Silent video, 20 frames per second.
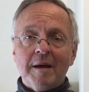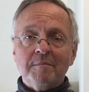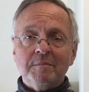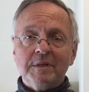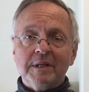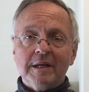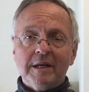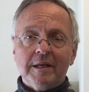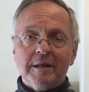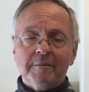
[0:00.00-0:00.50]

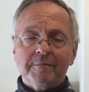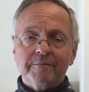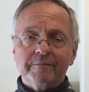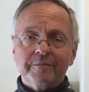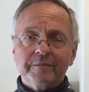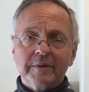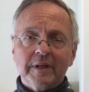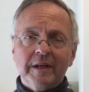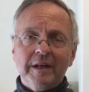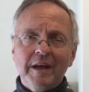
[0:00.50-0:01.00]
MD.
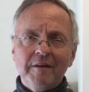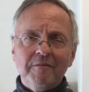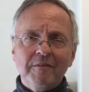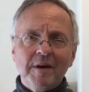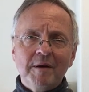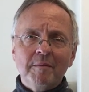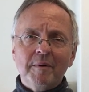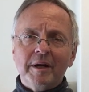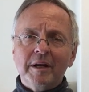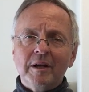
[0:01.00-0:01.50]
And
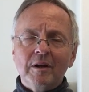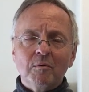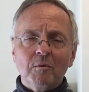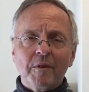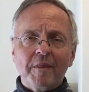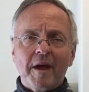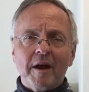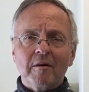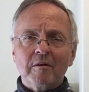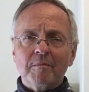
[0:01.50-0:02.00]
FM, I don't know
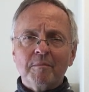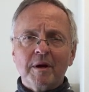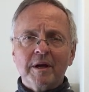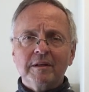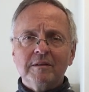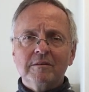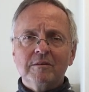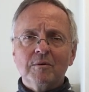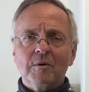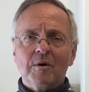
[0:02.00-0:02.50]
what that
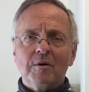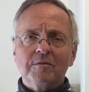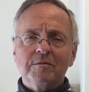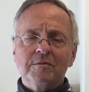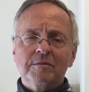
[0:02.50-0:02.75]
reminds you of.